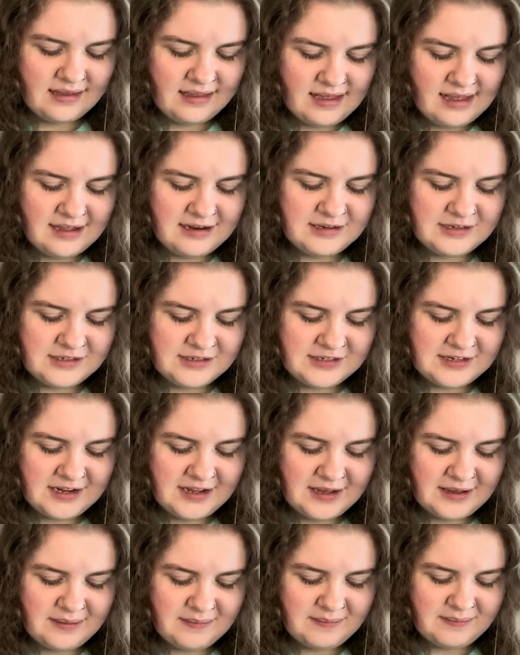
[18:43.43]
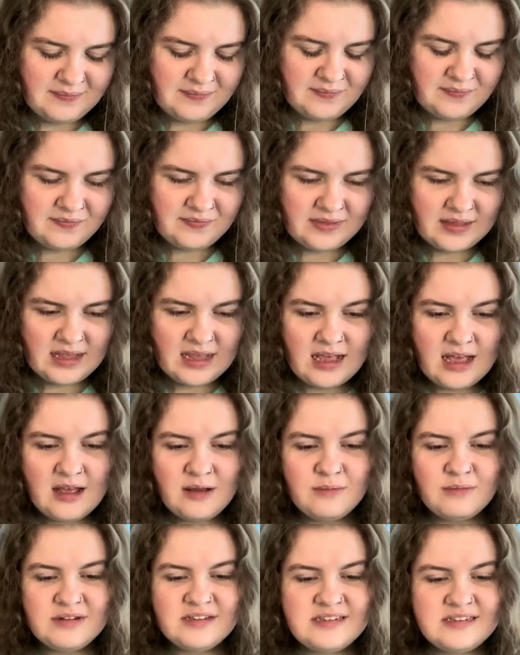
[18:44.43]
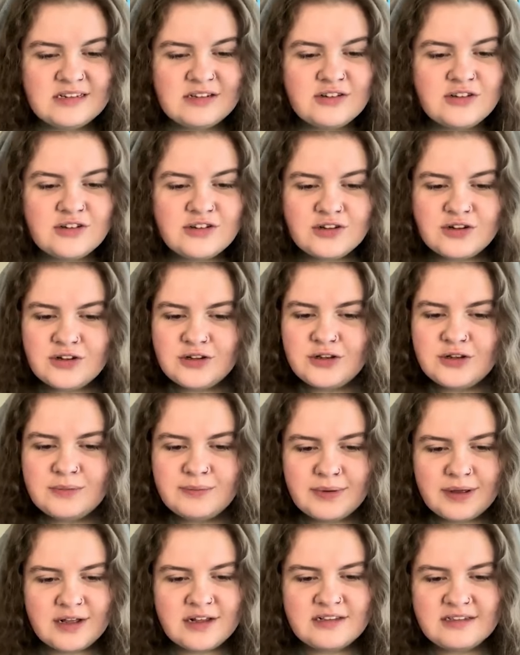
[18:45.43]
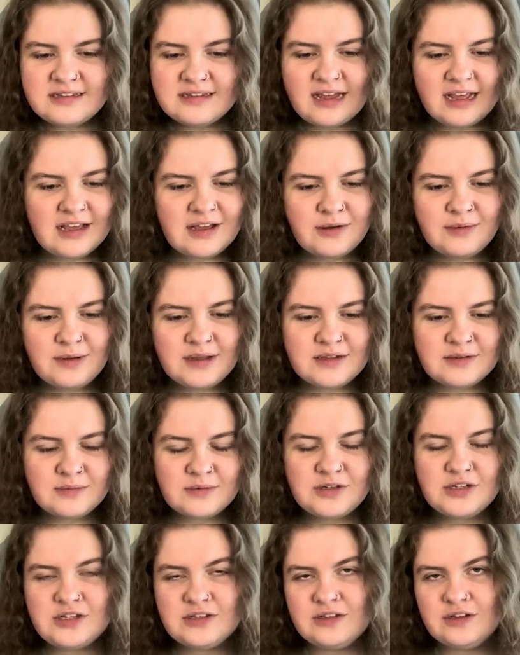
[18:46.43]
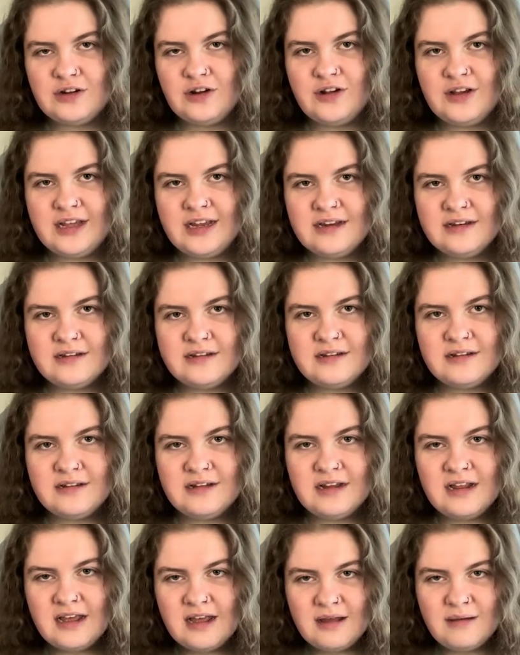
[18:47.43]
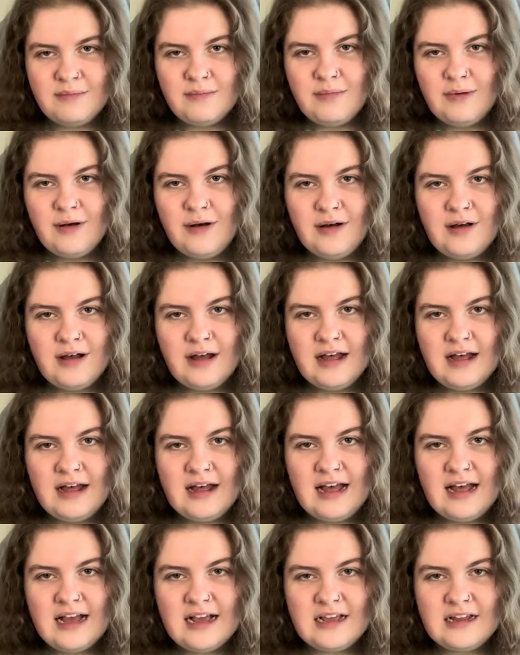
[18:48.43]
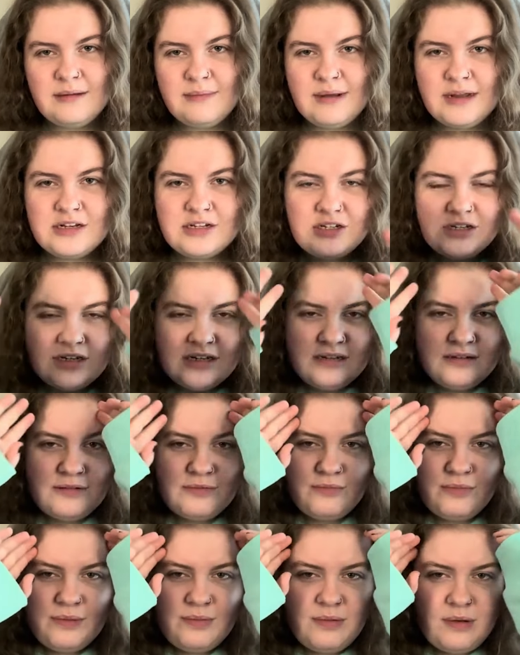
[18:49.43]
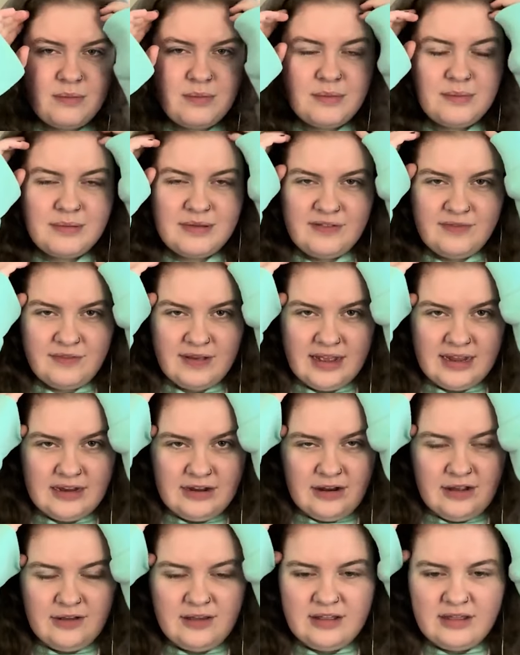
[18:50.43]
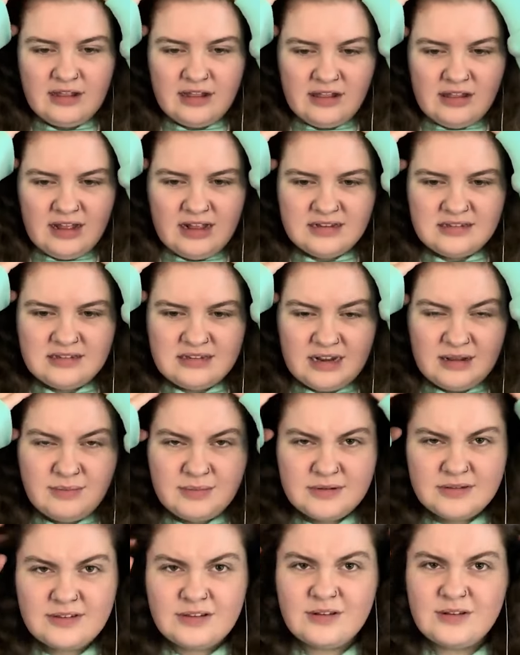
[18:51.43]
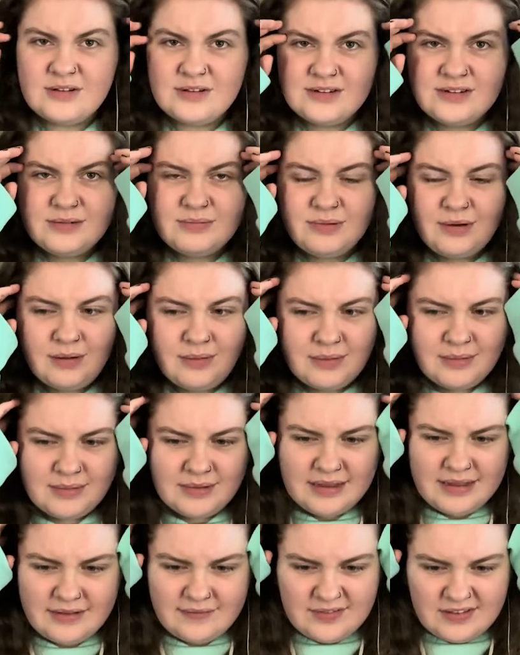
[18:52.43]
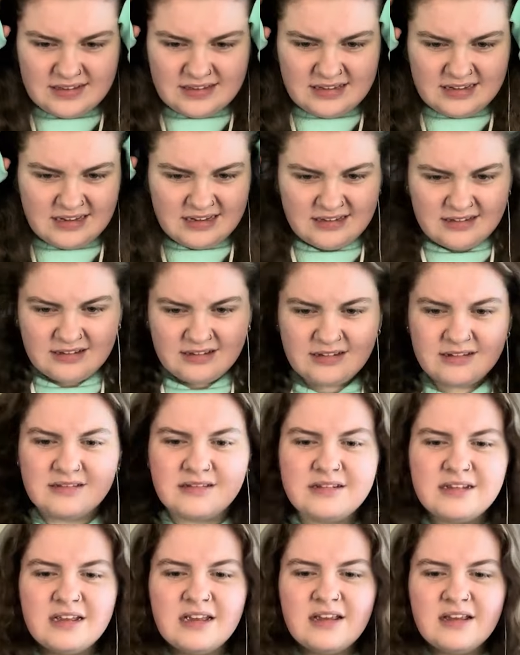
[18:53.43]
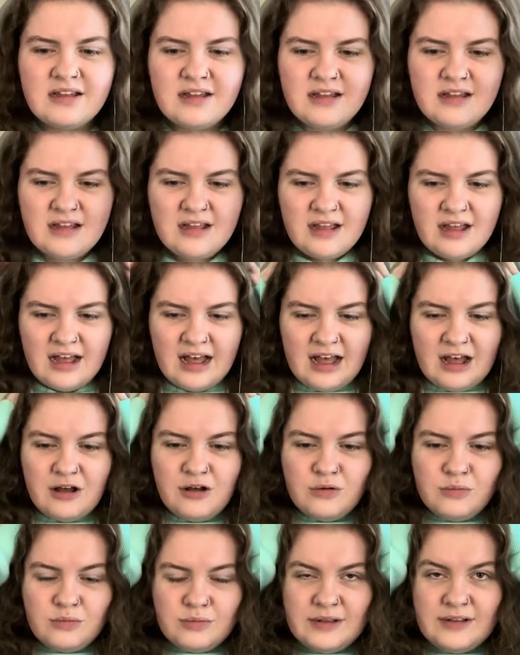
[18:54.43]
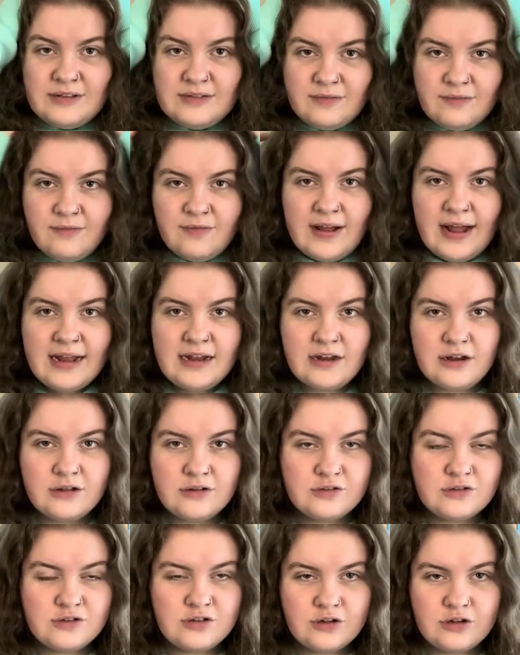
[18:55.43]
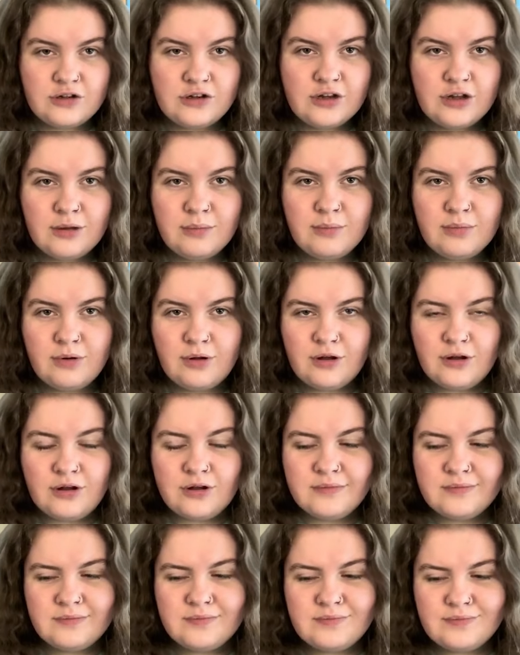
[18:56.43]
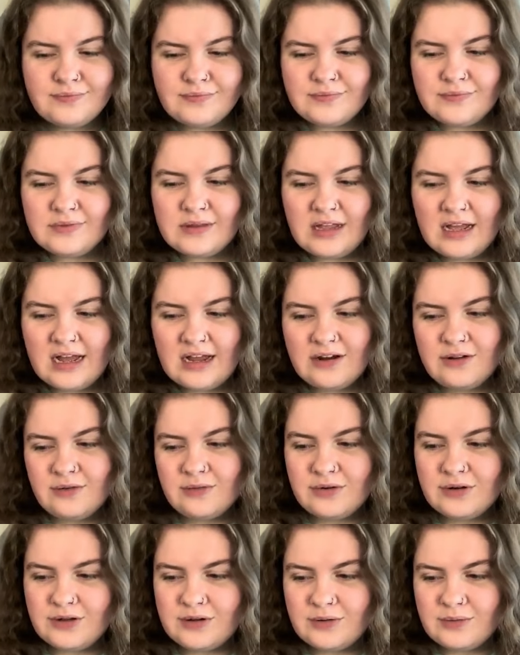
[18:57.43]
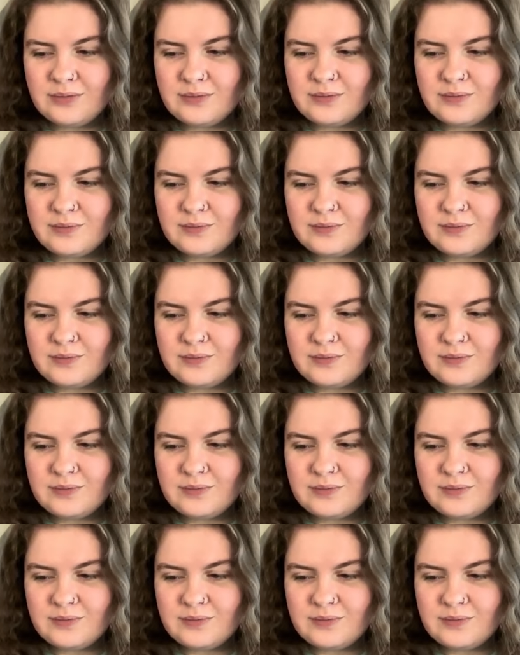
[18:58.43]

And um, we still don't know who Bird Psycho is, which is annoying. But I can imagine we probably find out in the last episode, probably, of the season. I hope we find out sooner, but I don't know.